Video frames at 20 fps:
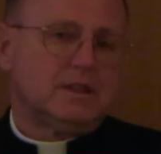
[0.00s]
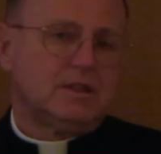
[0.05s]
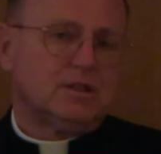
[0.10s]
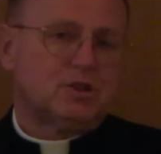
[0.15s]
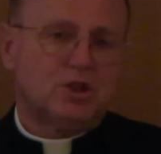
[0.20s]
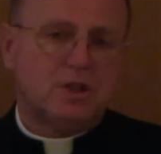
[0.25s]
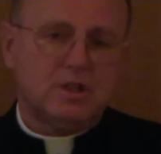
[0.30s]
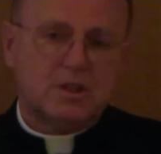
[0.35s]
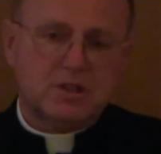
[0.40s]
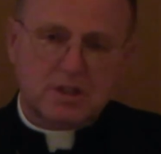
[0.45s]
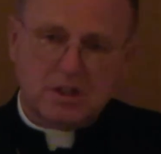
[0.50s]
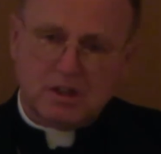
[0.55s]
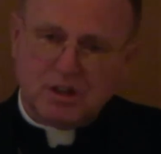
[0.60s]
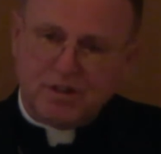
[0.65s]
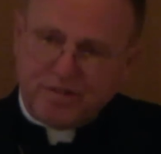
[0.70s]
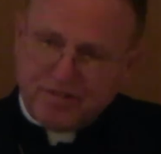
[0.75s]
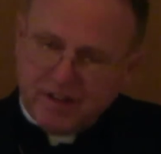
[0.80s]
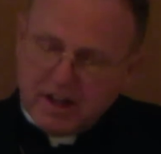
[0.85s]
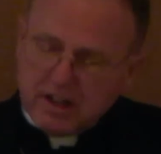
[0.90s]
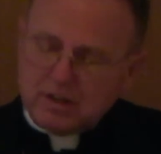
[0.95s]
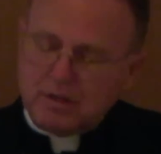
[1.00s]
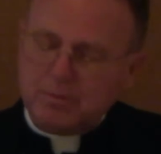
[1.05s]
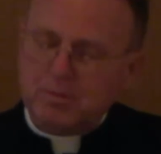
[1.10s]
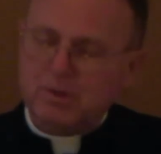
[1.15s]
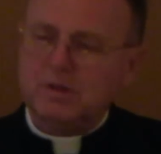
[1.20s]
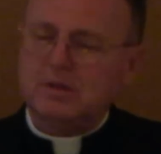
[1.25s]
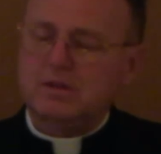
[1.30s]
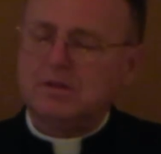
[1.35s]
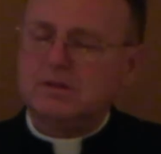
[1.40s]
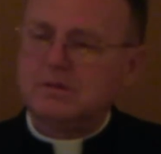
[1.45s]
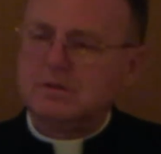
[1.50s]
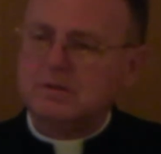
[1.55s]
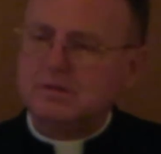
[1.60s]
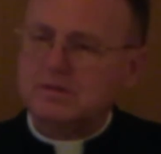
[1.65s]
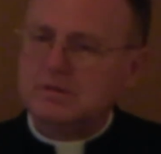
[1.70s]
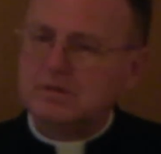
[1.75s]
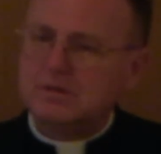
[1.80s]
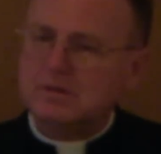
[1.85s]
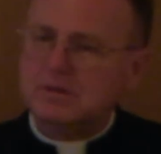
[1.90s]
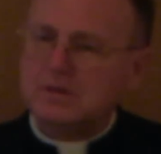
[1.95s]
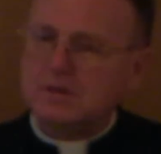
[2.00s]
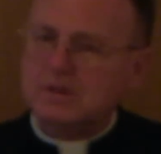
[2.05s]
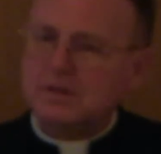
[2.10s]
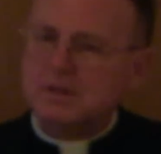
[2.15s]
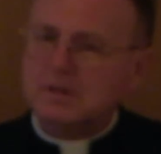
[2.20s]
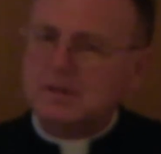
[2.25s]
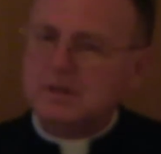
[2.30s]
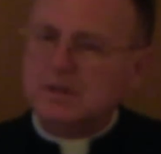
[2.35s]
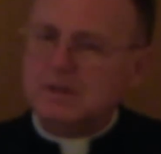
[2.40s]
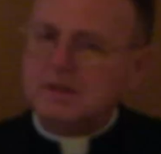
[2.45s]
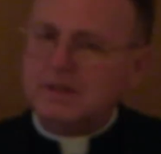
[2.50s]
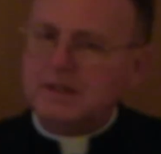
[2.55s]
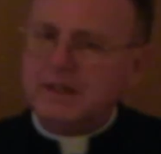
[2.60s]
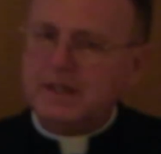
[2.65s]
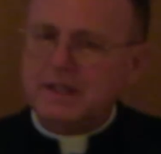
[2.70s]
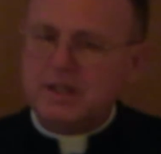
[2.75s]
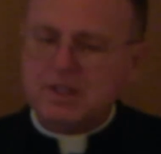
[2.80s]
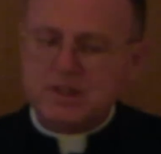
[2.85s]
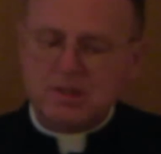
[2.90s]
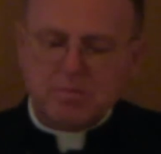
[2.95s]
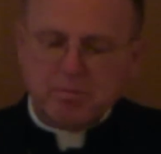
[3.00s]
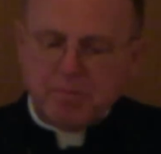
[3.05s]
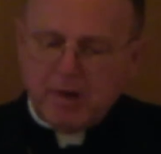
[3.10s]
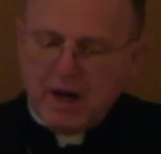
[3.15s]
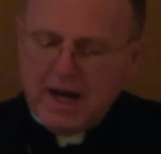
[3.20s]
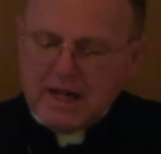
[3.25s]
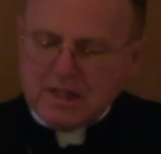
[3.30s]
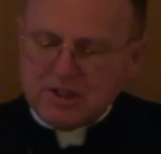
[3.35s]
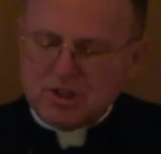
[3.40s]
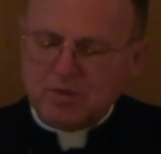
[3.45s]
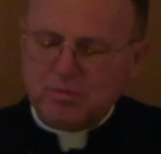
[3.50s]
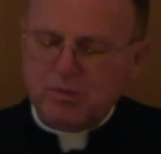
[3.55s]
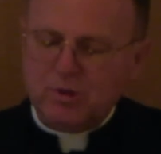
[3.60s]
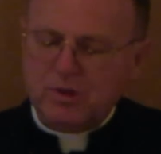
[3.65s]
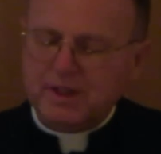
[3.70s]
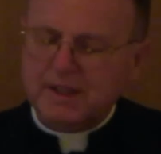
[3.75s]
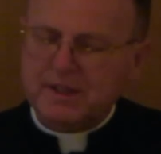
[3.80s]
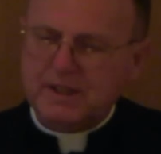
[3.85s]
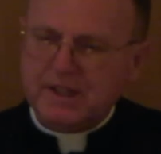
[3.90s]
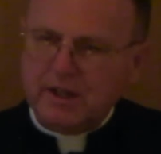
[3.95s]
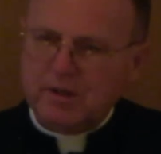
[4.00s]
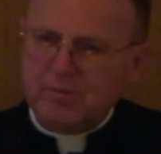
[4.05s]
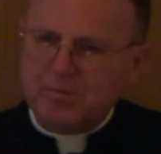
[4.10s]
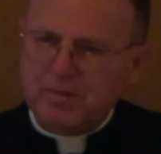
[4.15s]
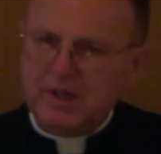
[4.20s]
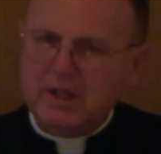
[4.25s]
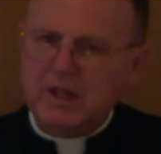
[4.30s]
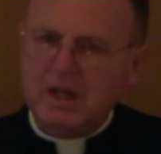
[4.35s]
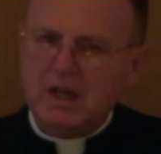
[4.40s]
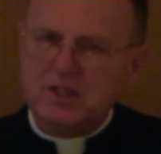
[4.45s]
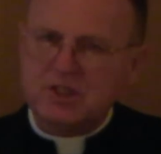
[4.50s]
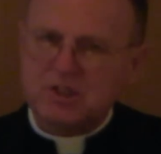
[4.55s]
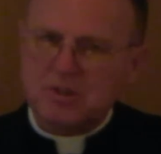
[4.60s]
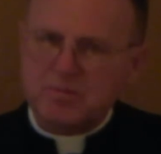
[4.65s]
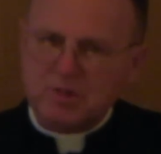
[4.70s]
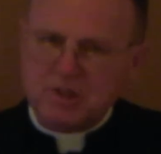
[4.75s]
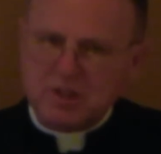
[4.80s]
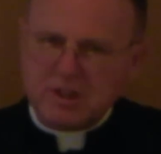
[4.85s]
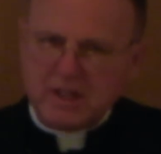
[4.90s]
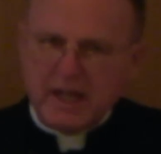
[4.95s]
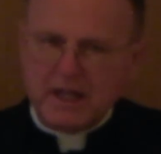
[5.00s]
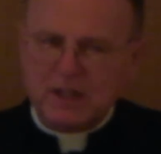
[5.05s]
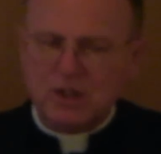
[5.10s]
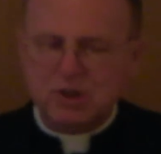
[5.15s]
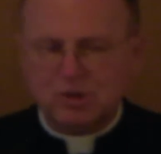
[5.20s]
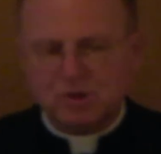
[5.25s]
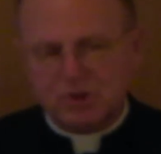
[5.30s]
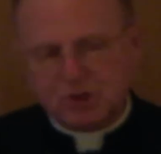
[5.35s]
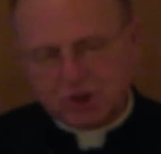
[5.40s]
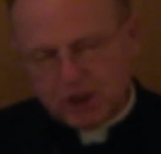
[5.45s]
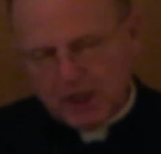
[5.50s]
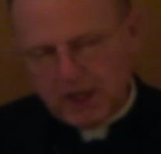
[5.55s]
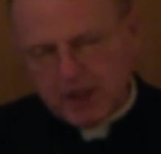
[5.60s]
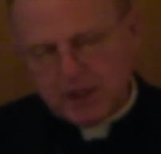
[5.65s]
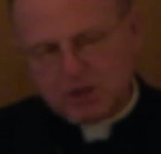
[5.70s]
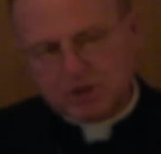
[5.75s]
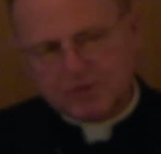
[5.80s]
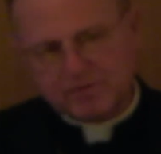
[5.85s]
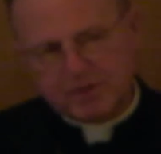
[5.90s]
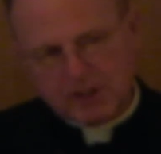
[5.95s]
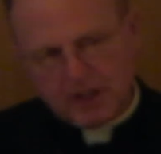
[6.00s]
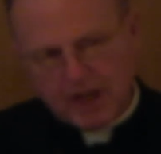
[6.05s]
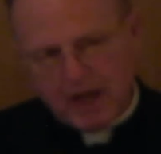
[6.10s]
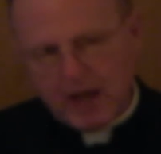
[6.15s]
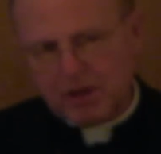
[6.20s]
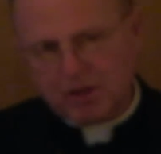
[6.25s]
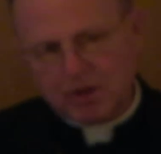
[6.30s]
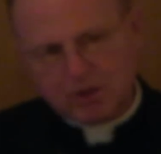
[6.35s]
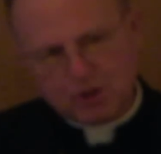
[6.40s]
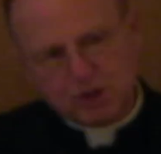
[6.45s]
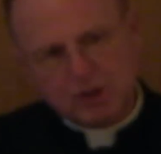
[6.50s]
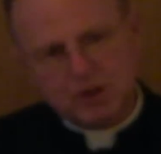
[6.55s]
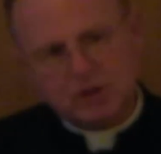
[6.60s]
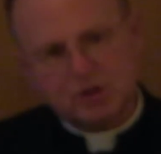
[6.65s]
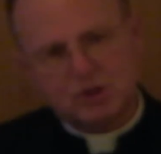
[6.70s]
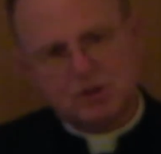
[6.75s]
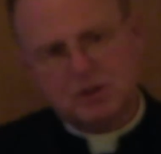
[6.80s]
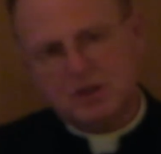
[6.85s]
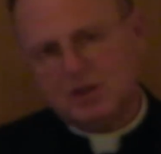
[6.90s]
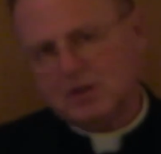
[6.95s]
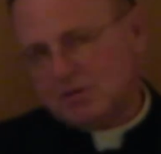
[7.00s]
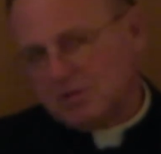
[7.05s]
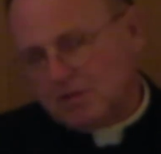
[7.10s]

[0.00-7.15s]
She is indefectible. It is impossible that there be a substantial change of the Catholic Church.